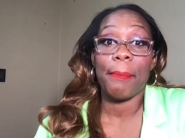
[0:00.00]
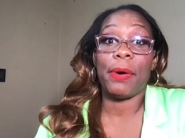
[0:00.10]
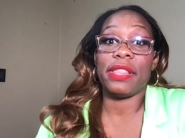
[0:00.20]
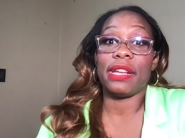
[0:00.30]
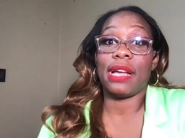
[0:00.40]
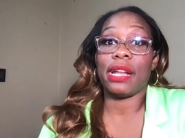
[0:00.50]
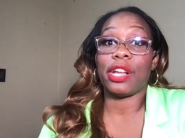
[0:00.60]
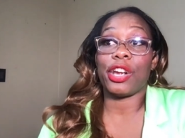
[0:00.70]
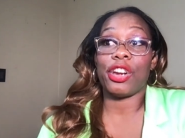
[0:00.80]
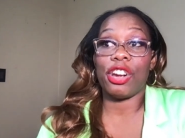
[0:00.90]
but they're
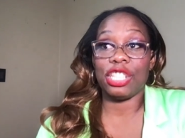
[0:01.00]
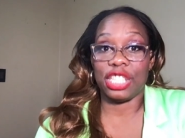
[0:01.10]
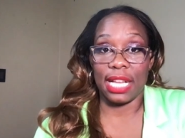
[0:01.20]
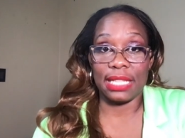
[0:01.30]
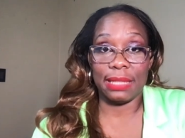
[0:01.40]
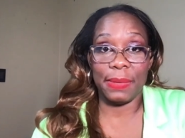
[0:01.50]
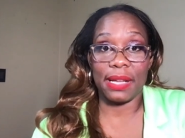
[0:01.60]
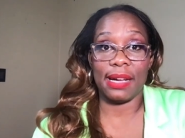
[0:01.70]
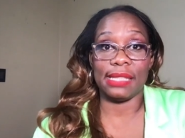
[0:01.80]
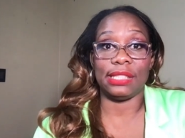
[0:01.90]
not urgent
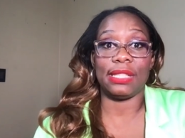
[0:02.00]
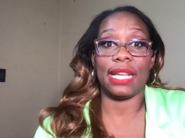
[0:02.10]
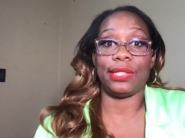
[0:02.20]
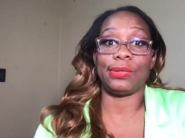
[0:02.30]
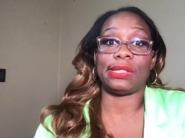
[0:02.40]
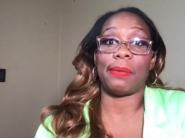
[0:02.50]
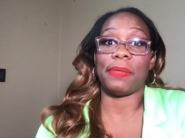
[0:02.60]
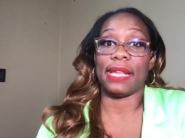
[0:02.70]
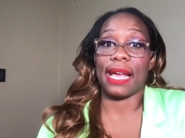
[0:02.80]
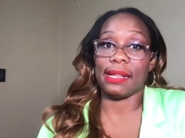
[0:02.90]
because you can do
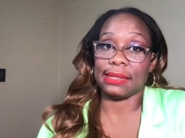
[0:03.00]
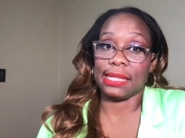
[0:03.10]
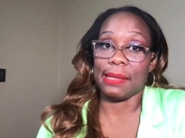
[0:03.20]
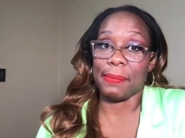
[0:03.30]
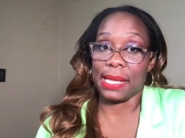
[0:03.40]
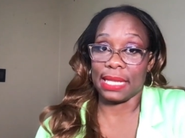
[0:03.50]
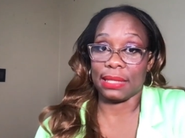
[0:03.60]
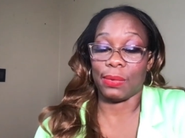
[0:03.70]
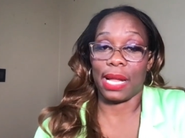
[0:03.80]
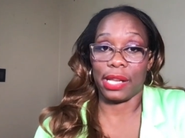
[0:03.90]
something else in the minute
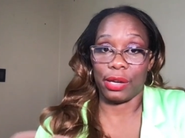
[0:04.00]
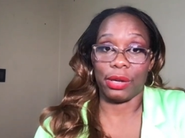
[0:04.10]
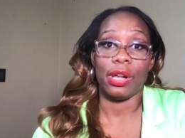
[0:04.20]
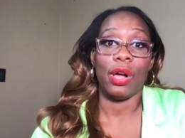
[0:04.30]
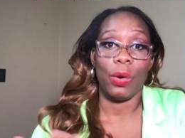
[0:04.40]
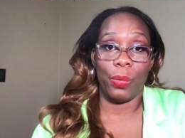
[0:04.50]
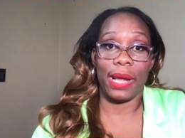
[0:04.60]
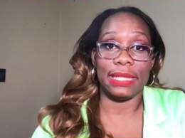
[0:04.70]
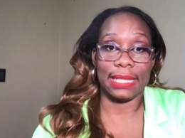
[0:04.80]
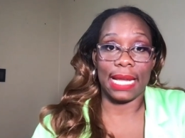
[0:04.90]
while you're
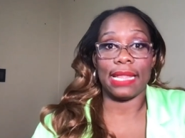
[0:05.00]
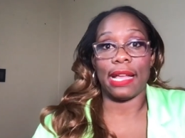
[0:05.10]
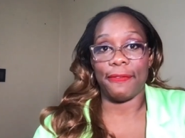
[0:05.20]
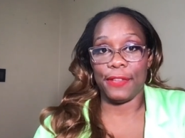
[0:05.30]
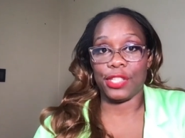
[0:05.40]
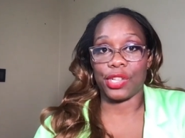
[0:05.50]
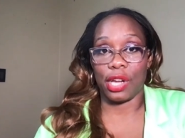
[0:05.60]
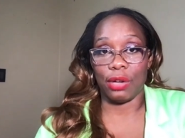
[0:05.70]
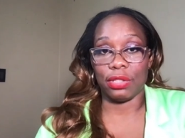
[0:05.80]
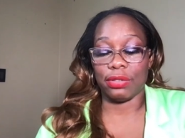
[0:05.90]
waiting to get that feature
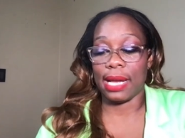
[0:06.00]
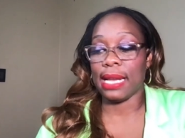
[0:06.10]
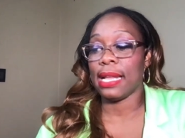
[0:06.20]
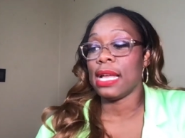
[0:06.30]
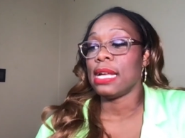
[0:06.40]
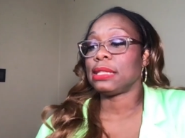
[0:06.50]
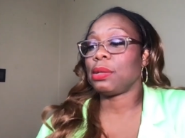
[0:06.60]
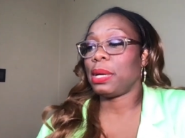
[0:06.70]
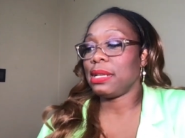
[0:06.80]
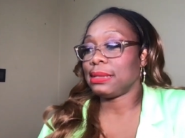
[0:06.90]
out, right?
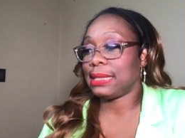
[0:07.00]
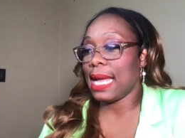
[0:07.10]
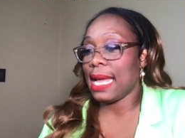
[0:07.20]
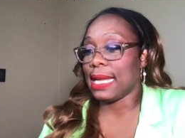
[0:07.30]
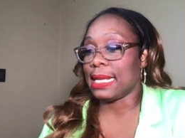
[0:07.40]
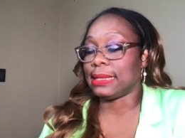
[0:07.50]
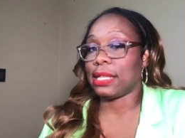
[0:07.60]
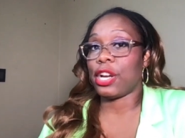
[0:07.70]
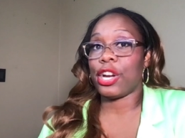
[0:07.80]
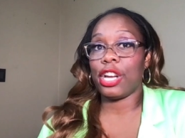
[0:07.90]
So what they're saying
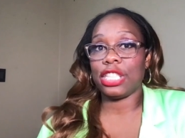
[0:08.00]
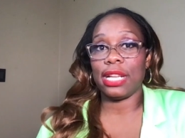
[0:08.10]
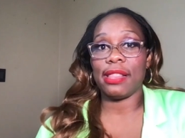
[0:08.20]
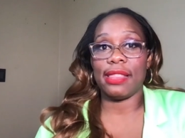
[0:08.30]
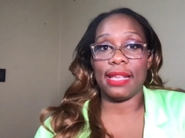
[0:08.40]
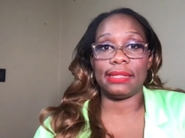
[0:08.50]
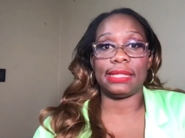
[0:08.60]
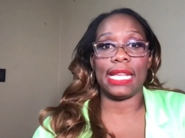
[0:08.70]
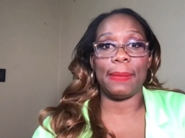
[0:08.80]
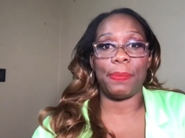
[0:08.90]
is urgent things
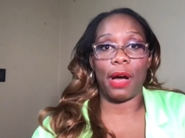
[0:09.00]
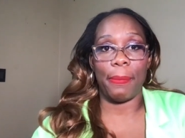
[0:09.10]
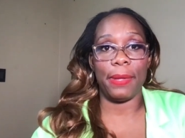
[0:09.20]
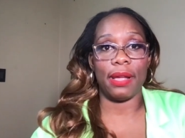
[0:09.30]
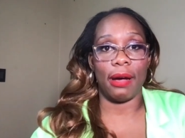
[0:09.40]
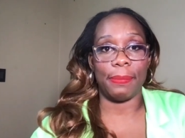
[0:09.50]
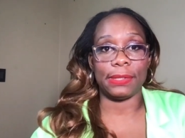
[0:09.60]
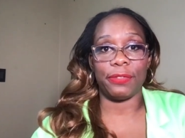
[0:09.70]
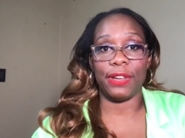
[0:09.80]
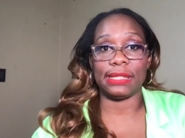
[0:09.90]
keep popping up.
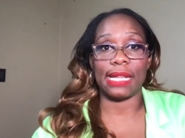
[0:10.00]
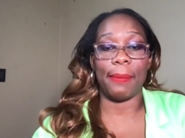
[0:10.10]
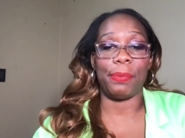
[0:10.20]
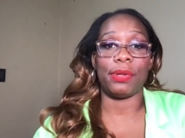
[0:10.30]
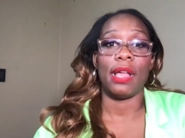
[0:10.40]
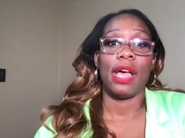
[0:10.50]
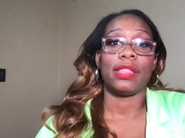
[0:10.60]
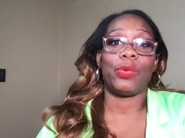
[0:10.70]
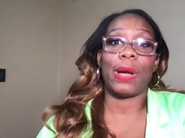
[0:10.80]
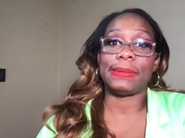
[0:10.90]
So for example,
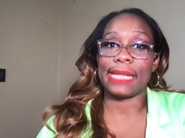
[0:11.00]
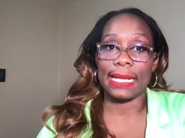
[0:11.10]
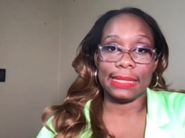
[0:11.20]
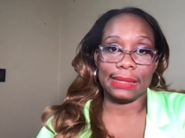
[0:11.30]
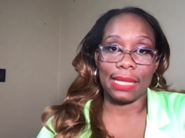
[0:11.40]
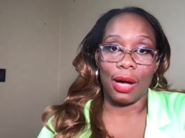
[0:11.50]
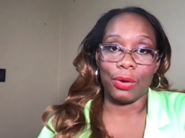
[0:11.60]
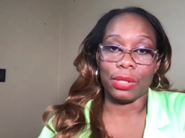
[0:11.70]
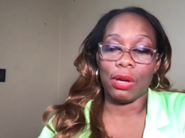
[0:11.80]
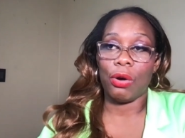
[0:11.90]
the website is
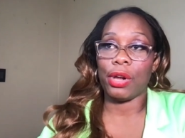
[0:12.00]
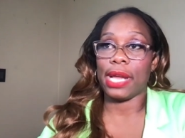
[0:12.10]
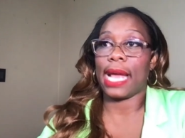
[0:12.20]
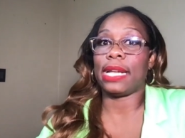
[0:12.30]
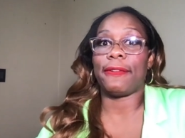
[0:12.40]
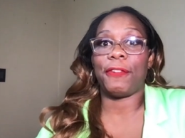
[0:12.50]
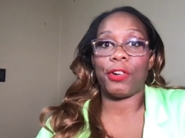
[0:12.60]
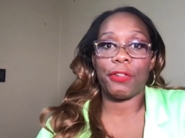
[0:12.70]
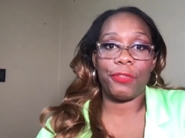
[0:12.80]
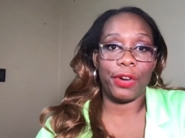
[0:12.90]
down or you're getting a
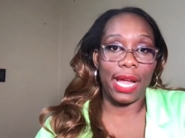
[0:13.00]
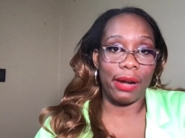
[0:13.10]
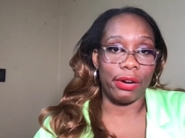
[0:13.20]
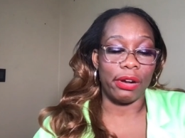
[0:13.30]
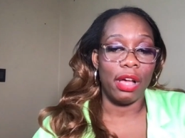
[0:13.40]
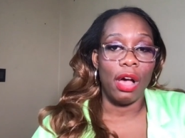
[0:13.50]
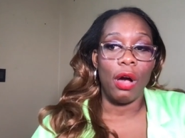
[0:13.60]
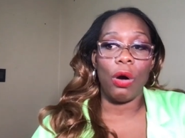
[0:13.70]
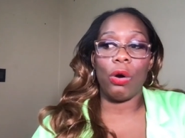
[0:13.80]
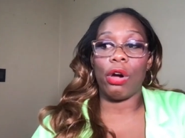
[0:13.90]
404 error
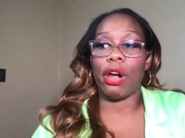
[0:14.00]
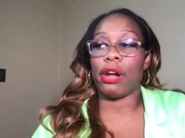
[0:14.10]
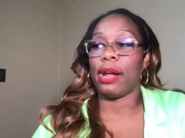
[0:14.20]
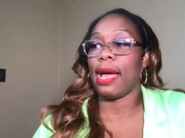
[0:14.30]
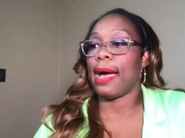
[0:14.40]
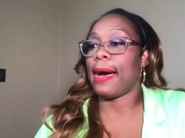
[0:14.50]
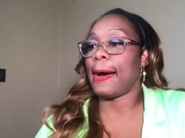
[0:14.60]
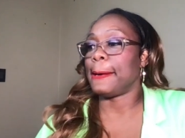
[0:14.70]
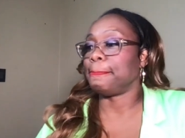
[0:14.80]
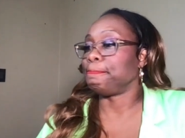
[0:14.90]
or
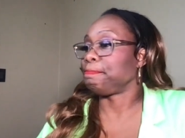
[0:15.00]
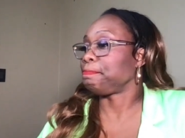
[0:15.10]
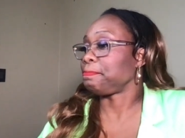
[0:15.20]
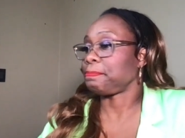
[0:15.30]
um,